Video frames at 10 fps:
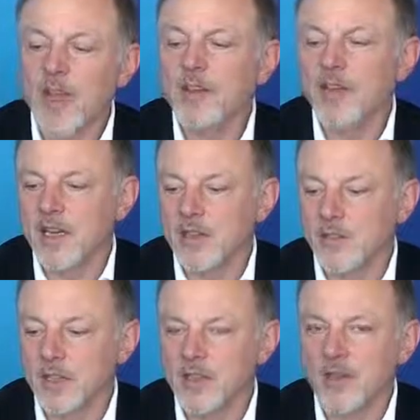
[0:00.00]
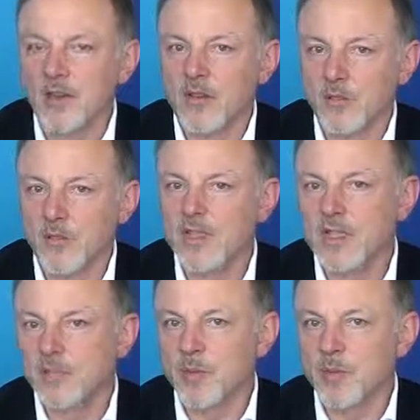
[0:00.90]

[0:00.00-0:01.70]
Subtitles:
and networks on the business